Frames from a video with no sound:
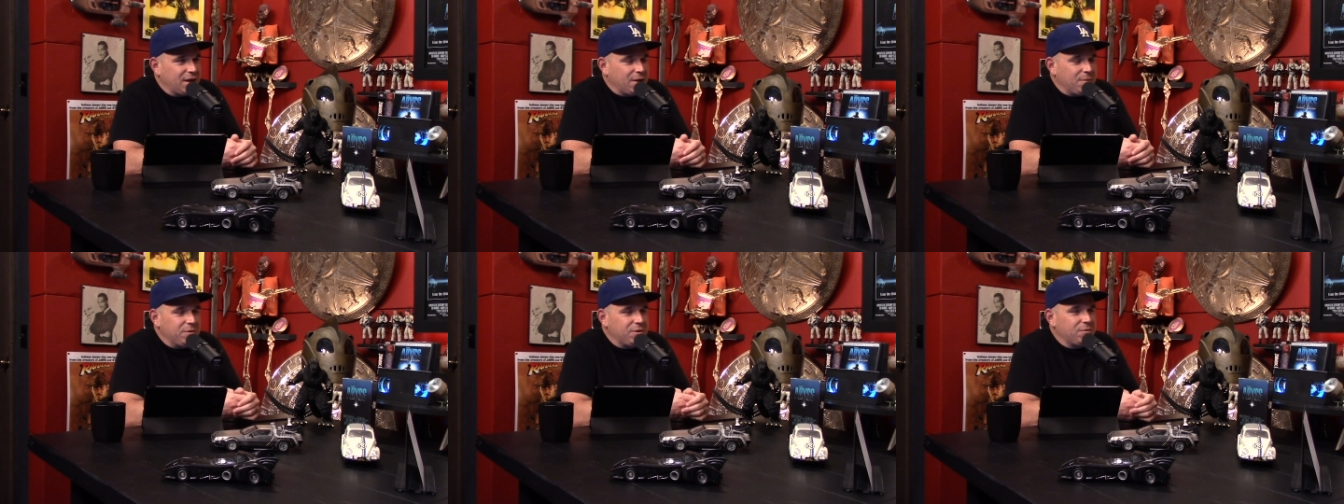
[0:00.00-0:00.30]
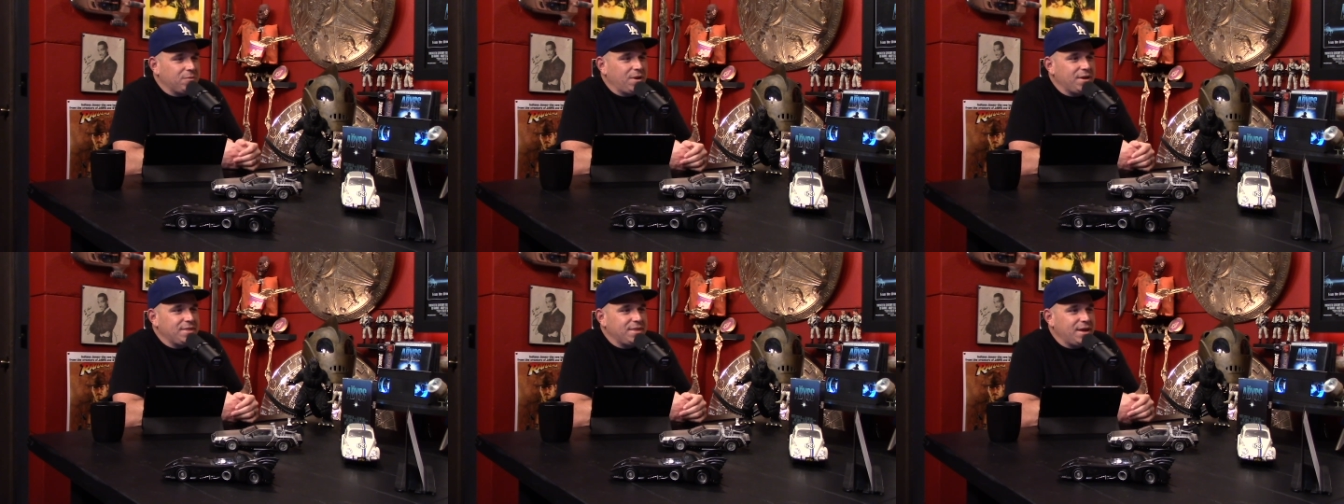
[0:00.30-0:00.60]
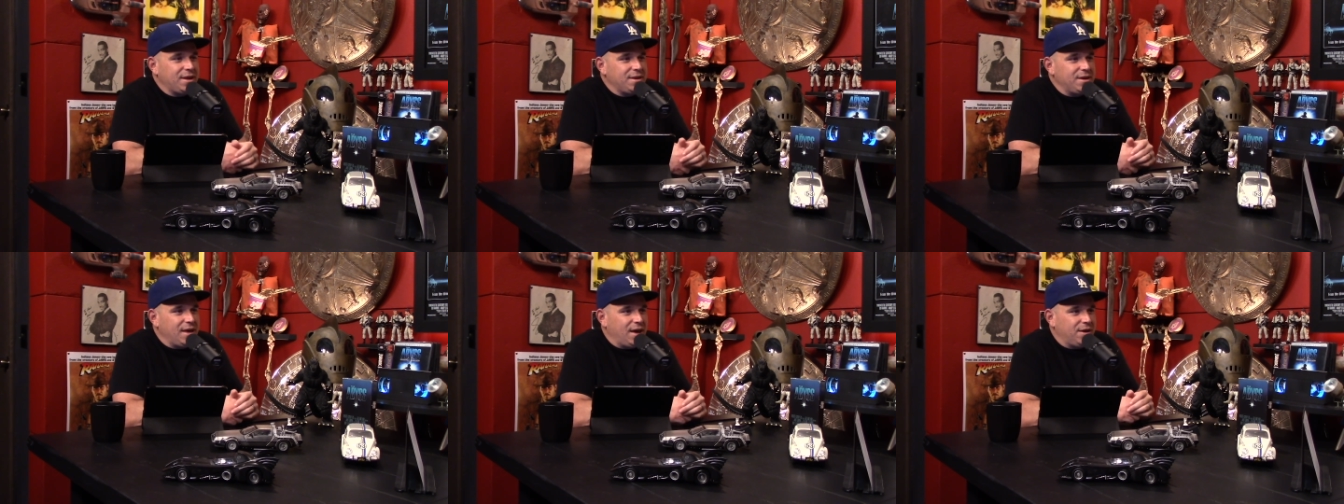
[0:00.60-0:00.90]
I want to write
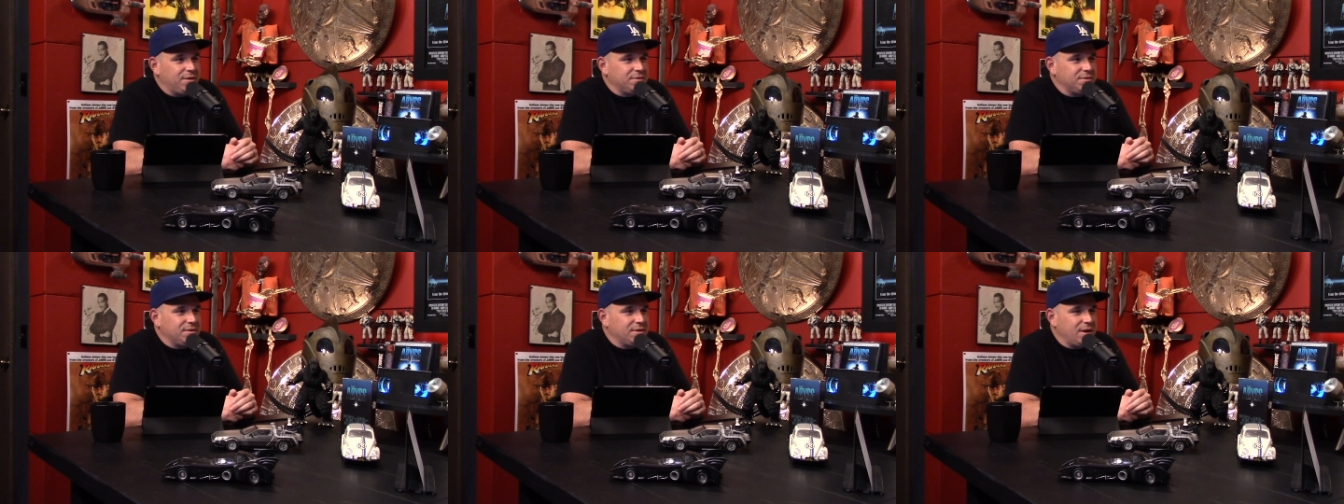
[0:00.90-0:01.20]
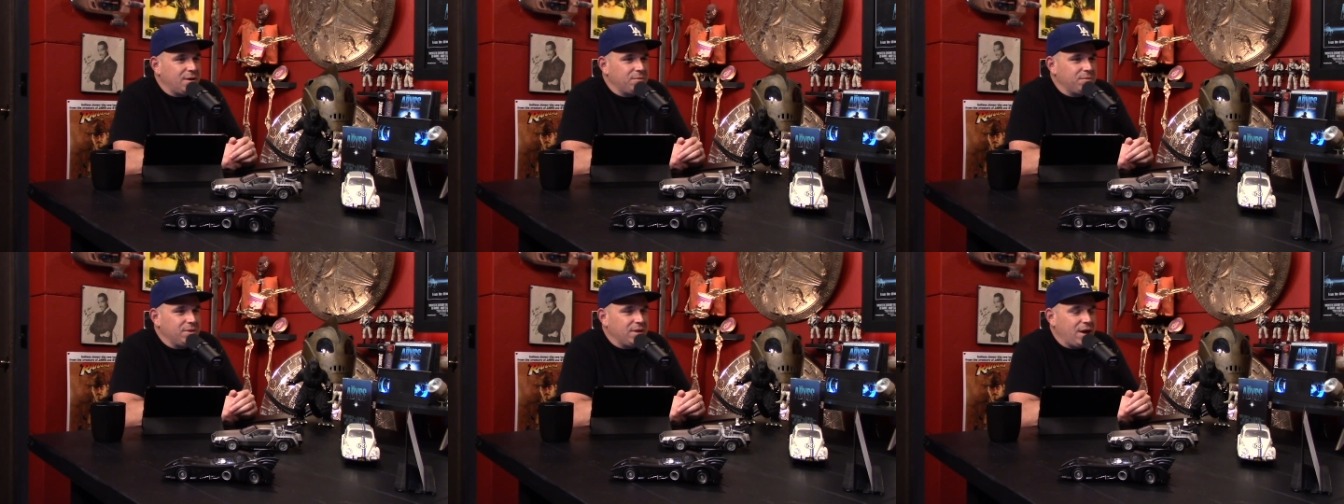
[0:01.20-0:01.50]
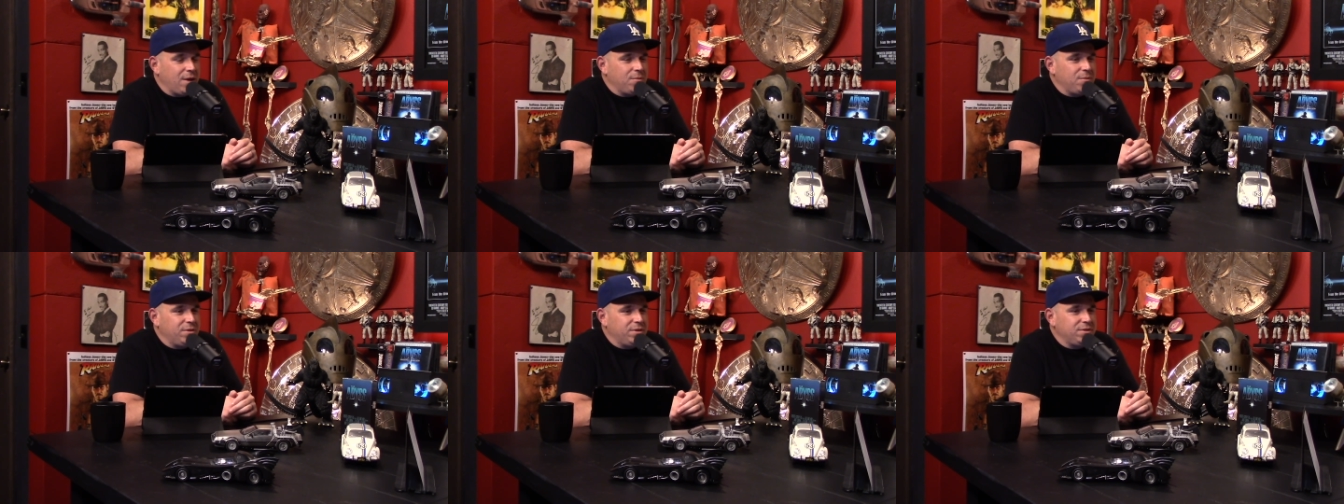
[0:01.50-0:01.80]
that down.
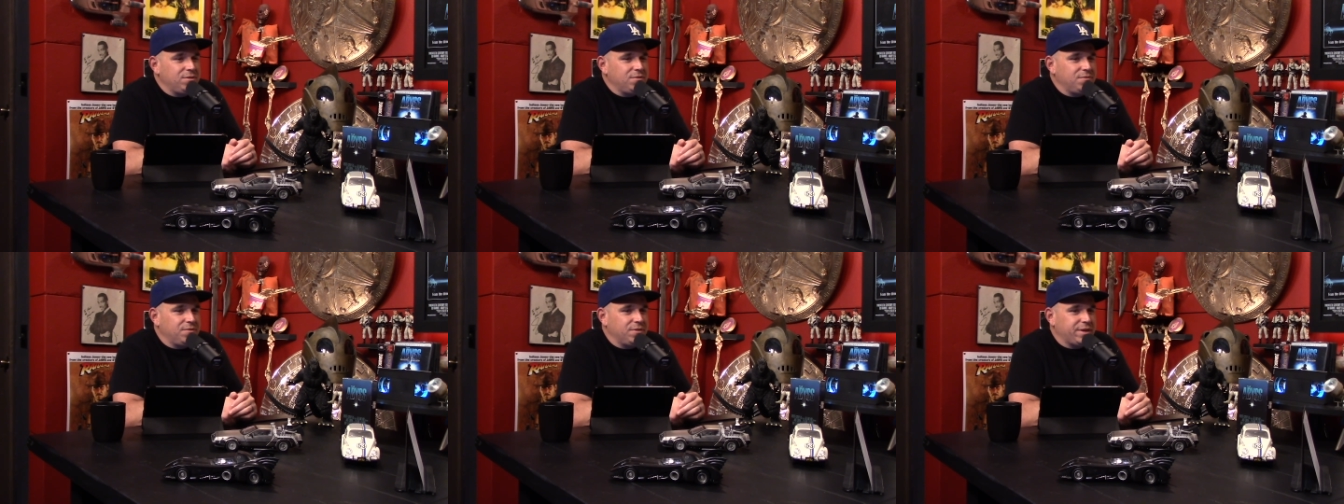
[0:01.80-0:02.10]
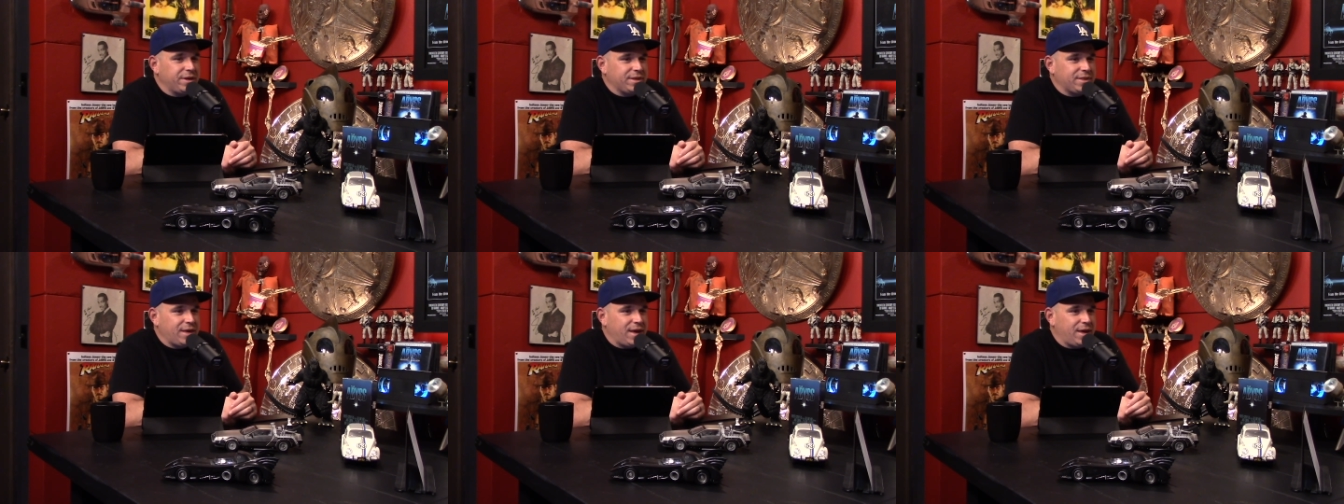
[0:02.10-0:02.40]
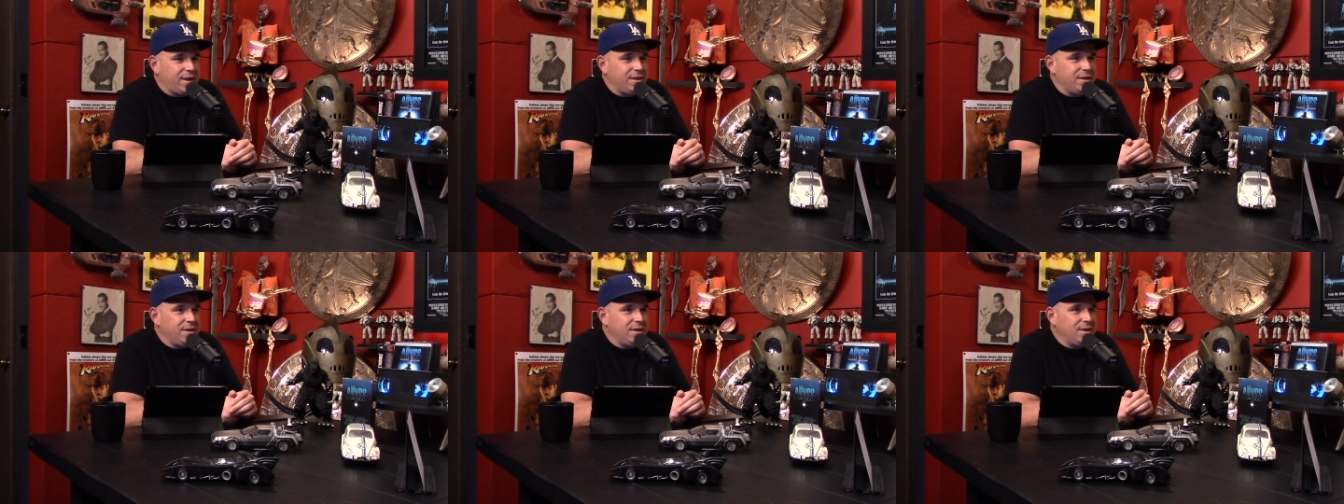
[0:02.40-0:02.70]
I really do feel like
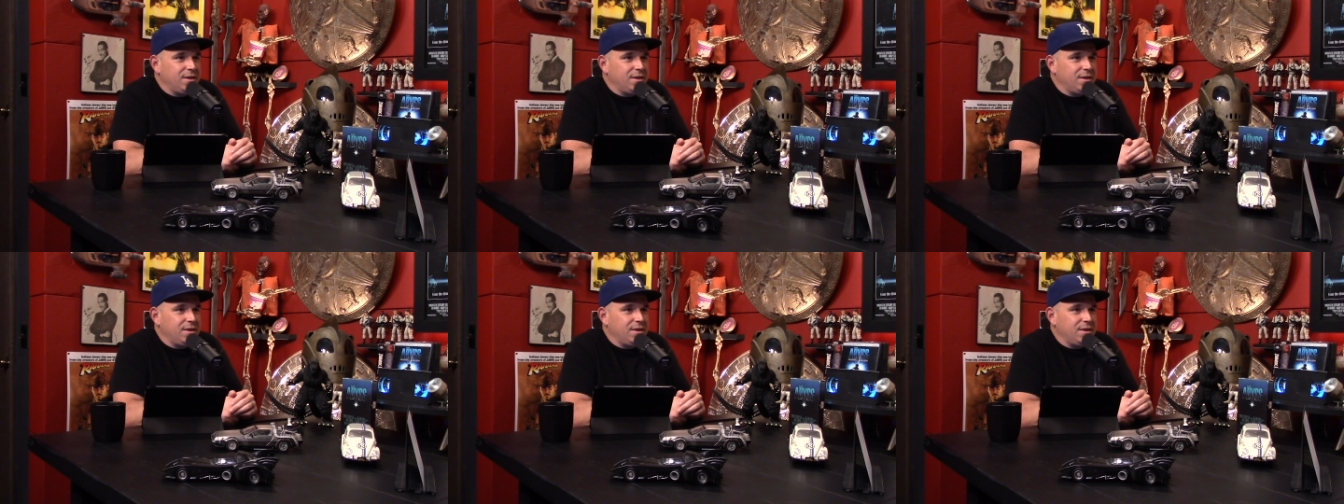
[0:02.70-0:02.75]
that,